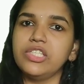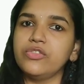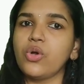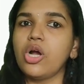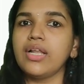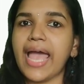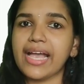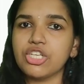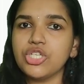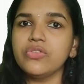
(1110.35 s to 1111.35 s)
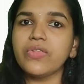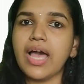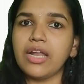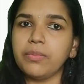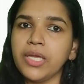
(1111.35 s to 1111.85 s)
these all actions
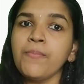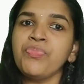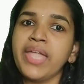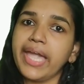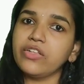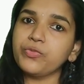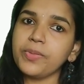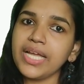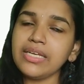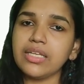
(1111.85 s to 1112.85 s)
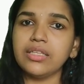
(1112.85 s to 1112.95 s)
are being explained